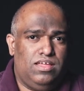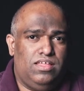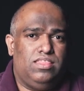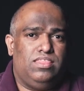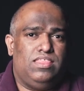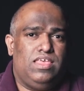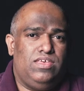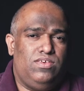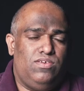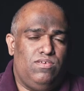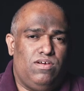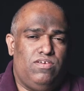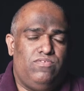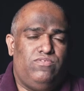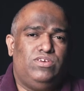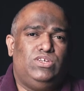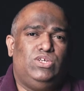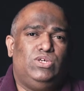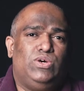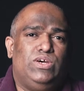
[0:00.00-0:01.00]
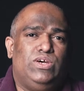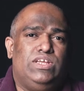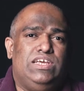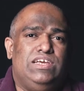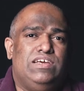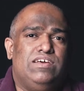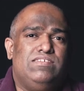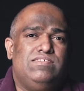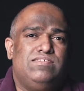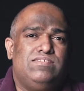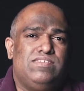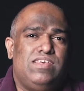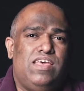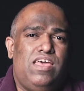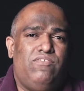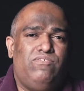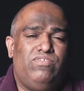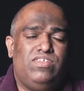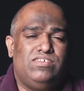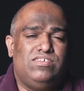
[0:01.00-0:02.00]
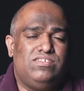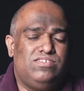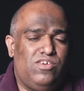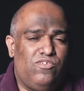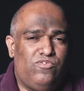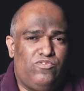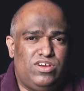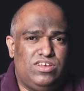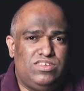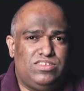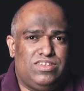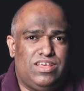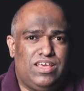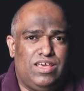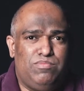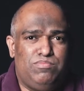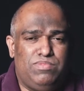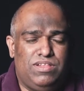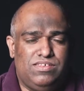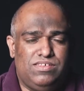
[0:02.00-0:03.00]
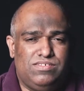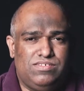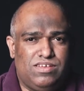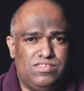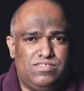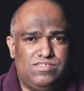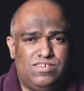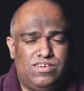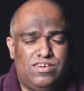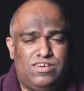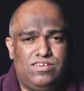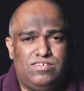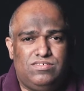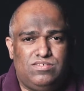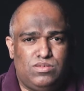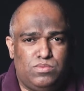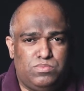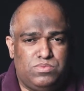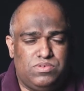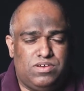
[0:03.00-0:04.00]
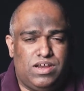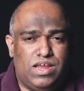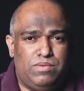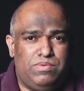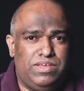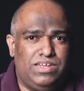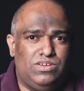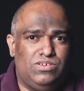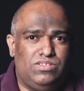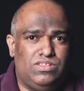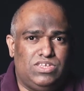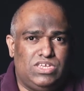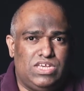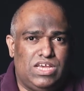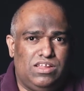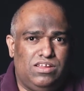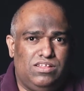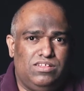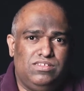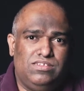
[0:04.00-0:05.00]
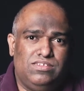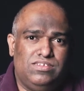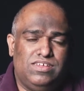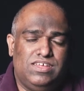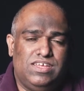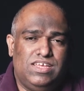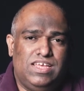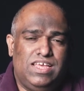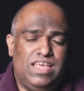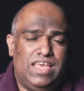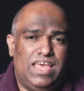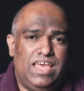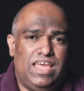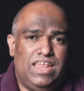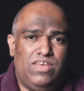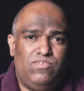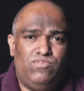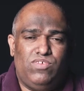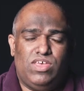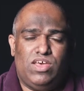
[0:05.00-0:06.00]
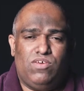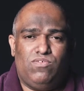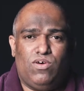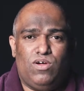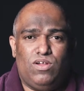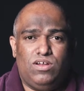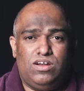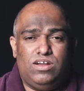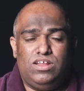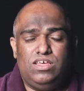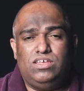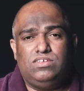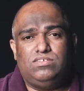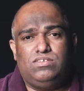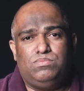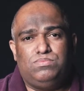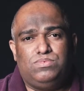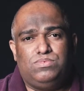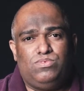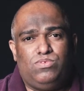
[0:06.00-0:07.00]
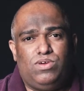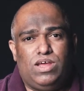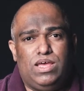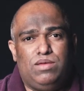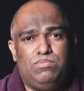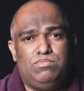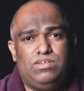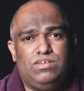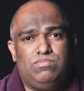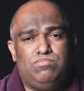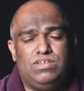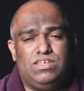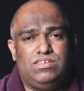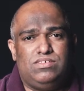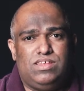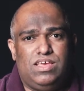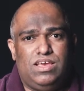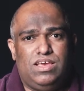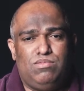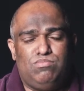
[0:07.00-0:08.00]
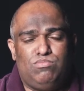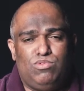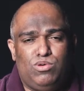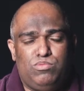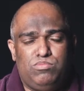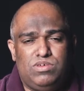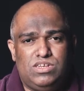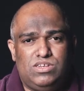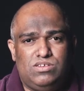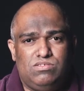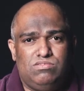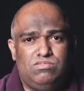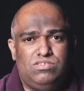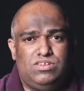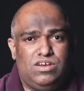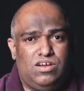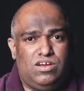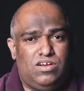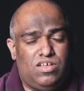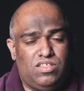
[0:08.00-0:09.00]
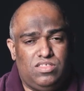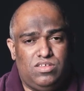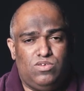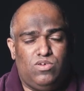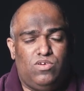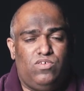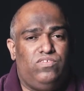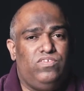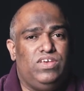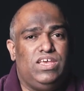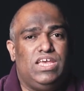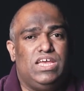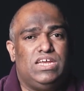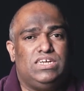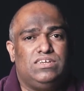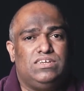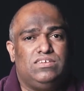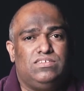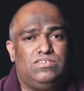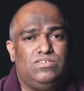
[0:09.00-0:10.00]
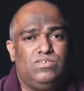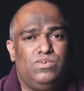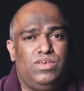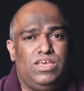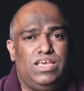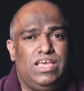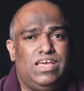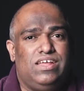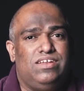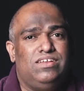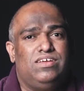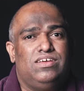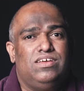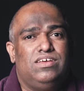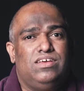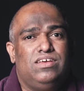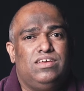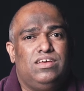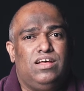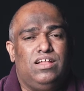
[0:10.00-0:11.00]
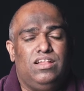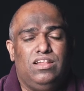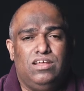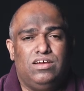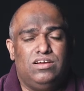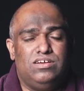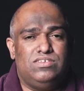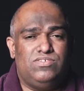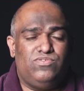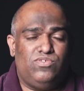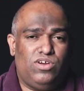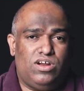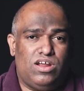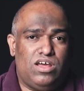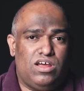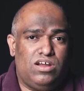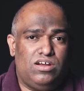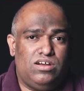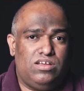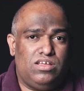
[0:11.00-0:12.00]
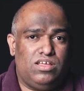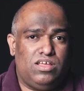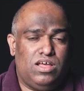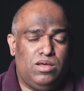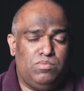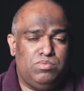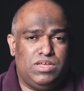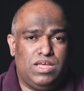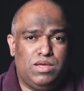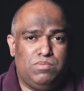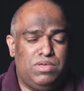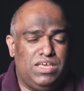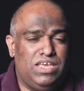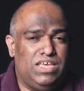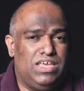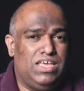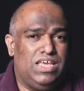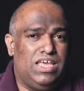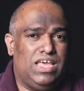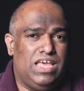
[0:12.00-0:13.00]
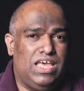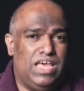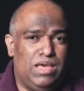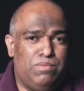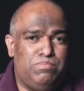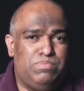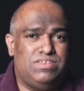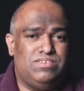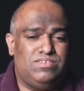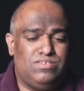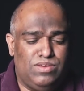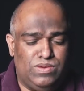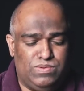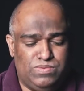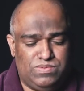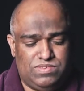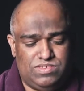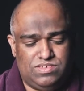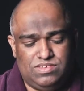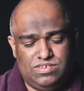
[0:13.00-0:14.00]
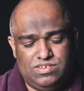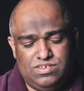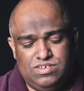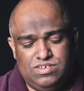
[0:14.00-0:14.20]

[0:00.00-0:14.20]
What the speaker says: Thank you all for joining us. If this is your first time, please consider subscribing to the channel. And if you have already subscribed, please take a moment to turn on the notifications so you get alerts for our upcoming episodes.